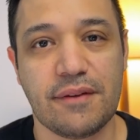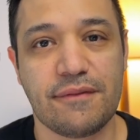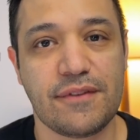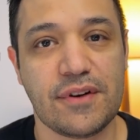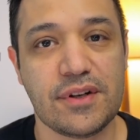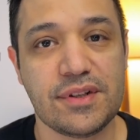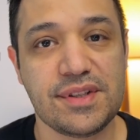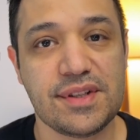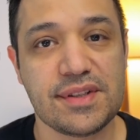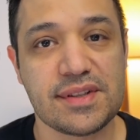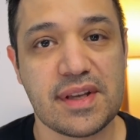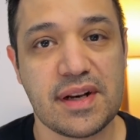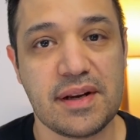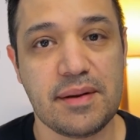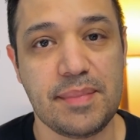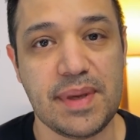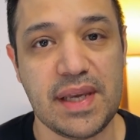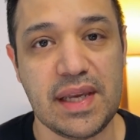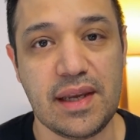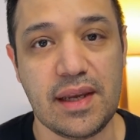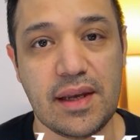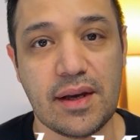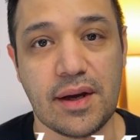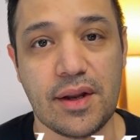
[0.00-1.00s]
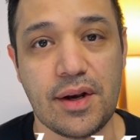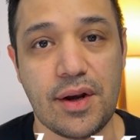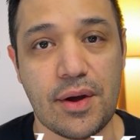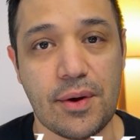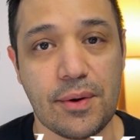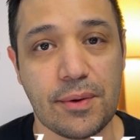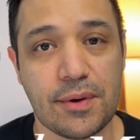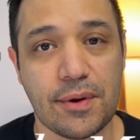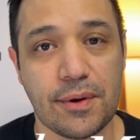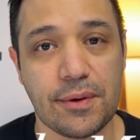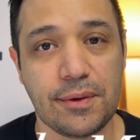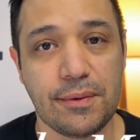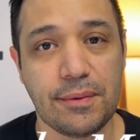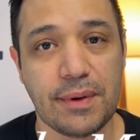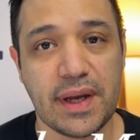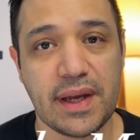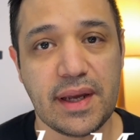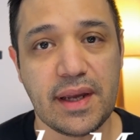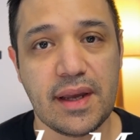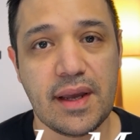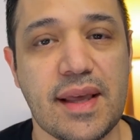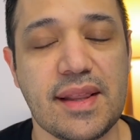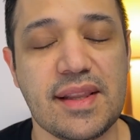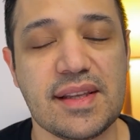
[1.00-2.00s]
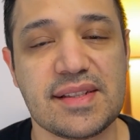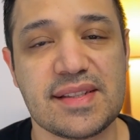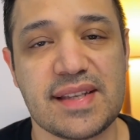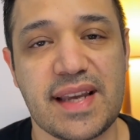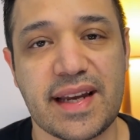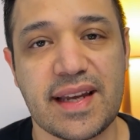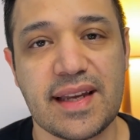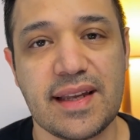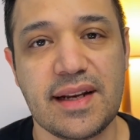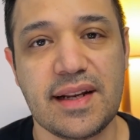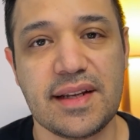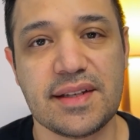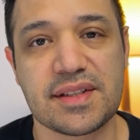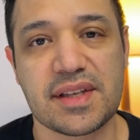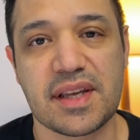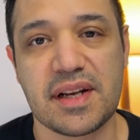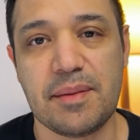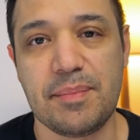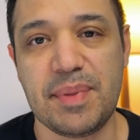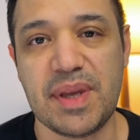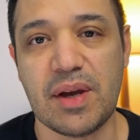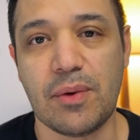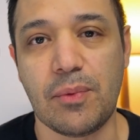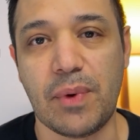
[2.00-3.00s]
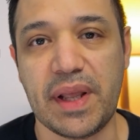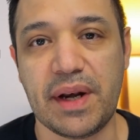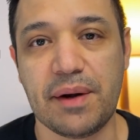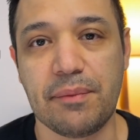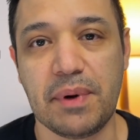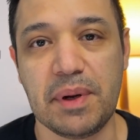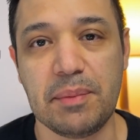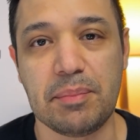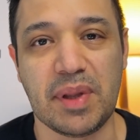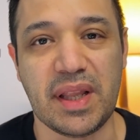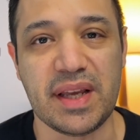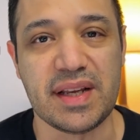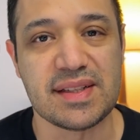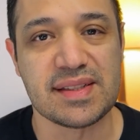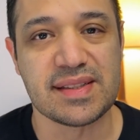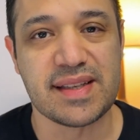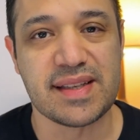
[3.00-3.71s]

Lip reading: first is going to be a no-code way, and the second is going to be a way to replace